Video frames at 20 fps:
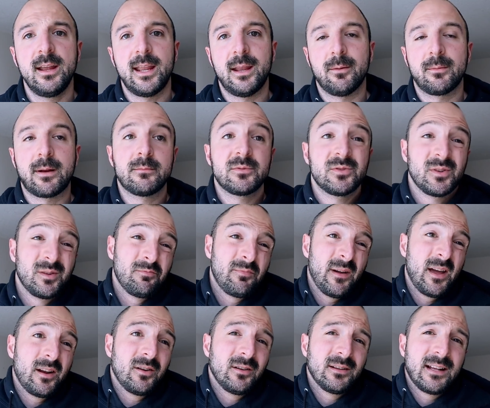And when I'm doing
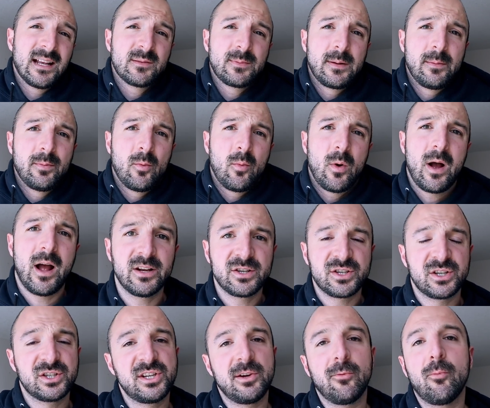better, less people
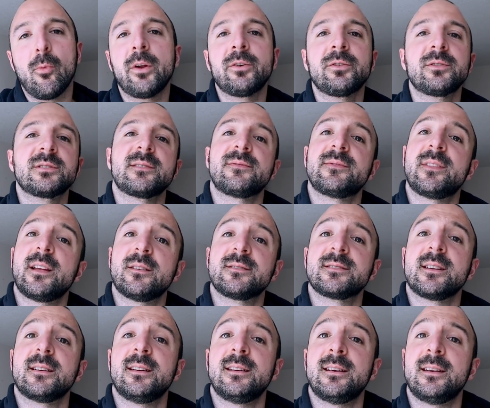watch, and she wonders if
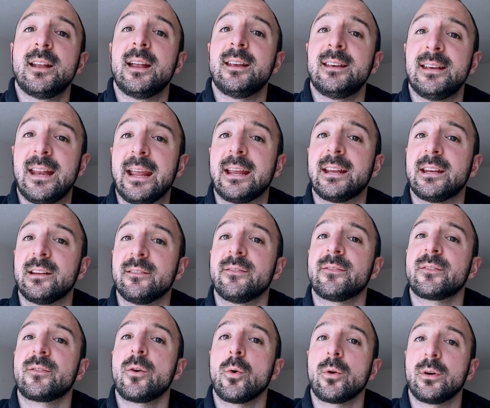there's a, a
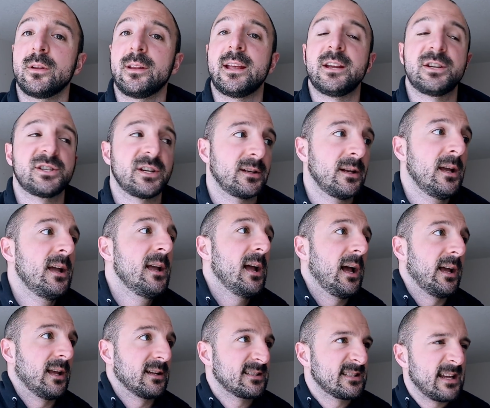negative correlation,
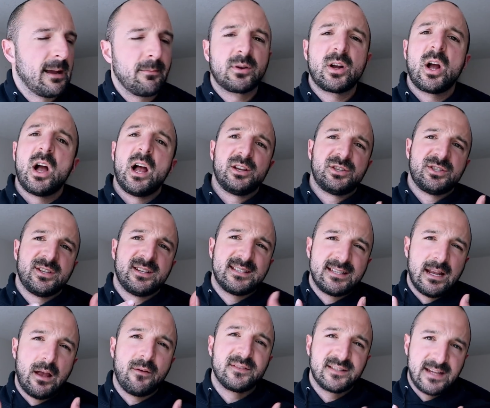a subconscious
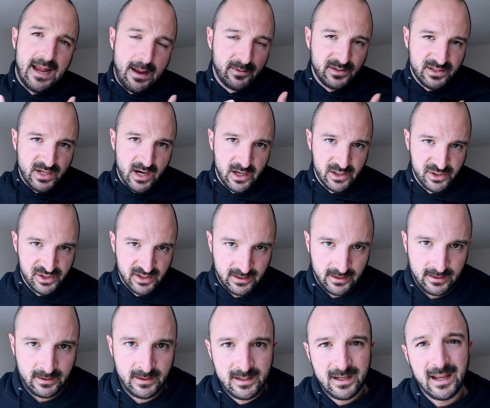self
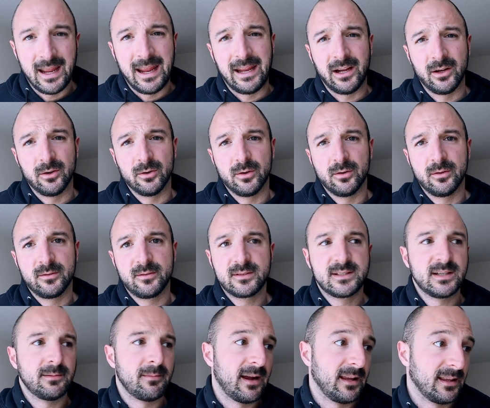sabotaging angle
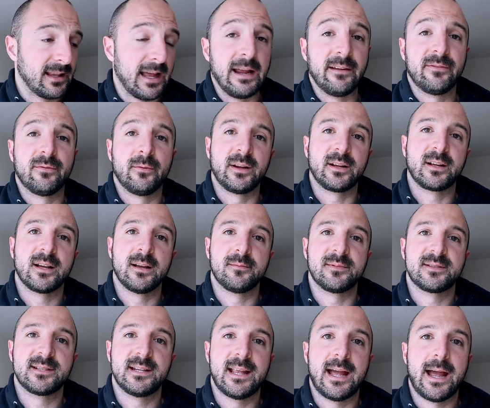to my life when it
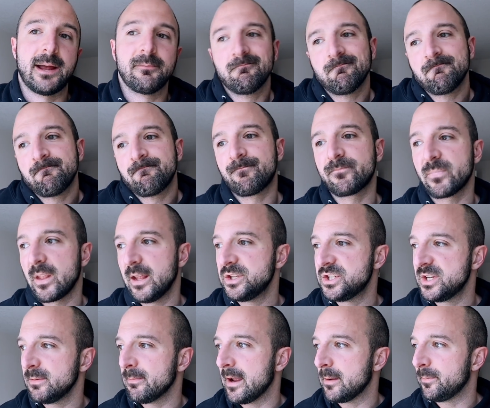comes to that. And
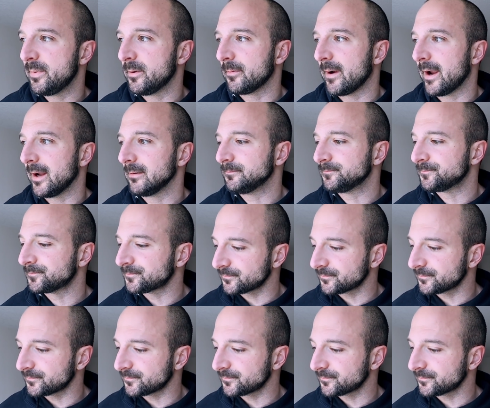she might be right.